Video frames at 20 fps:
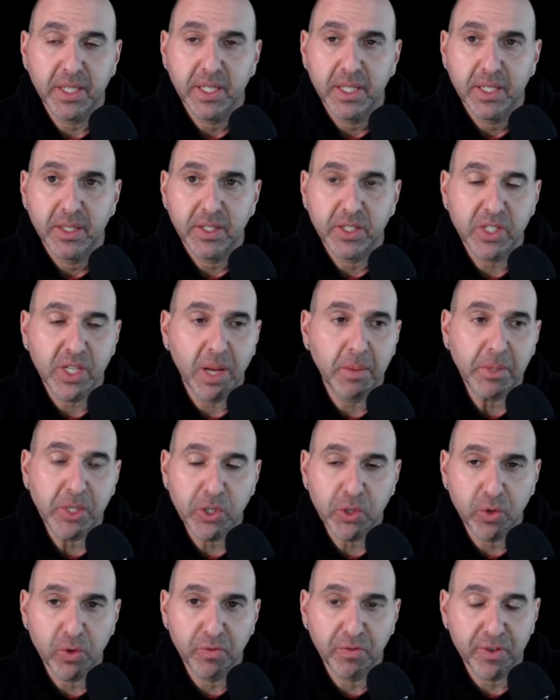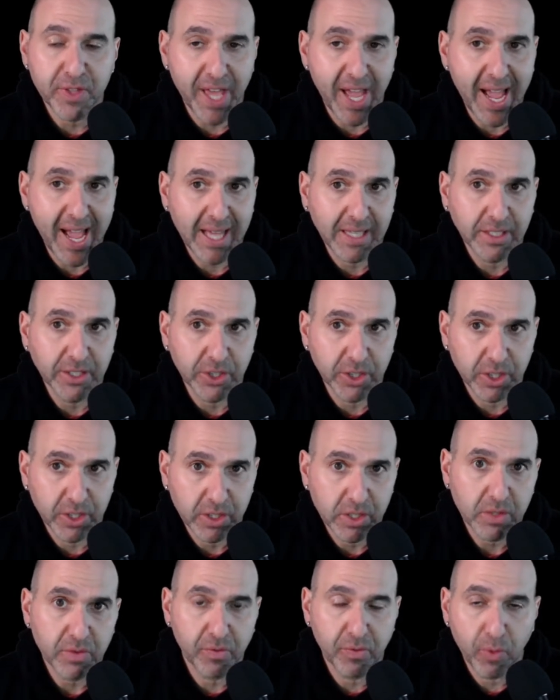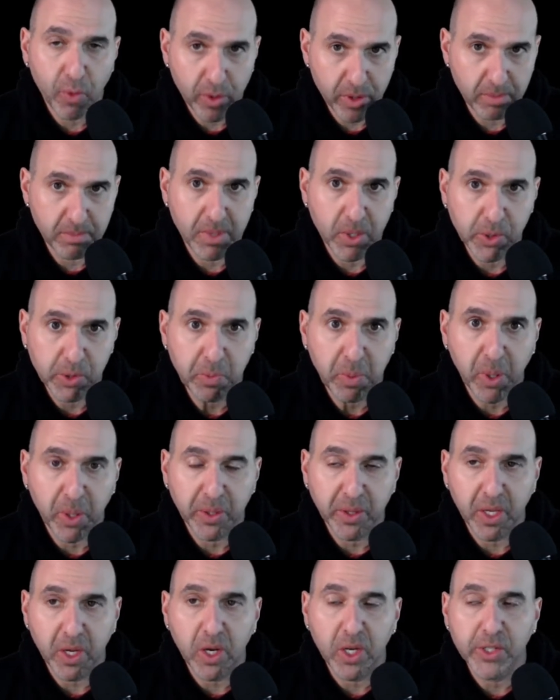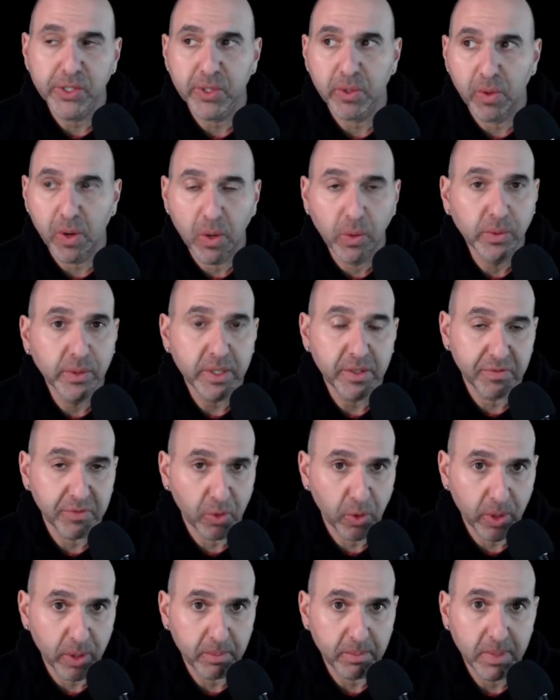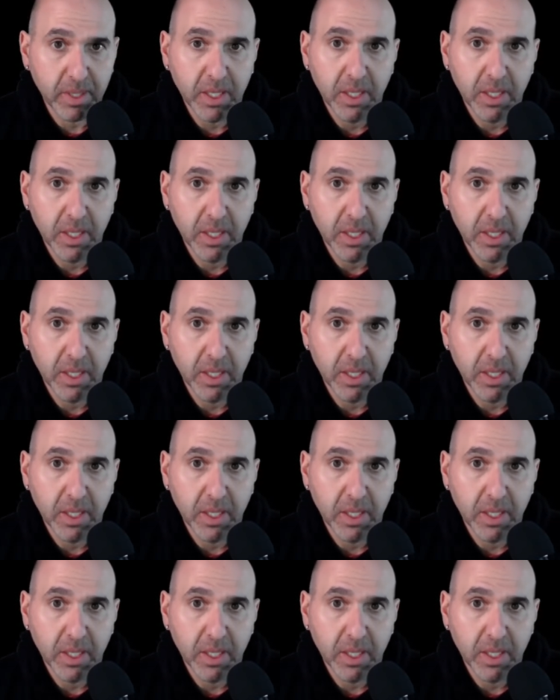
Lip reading: The same is true for the halogens. For the most part, they also only form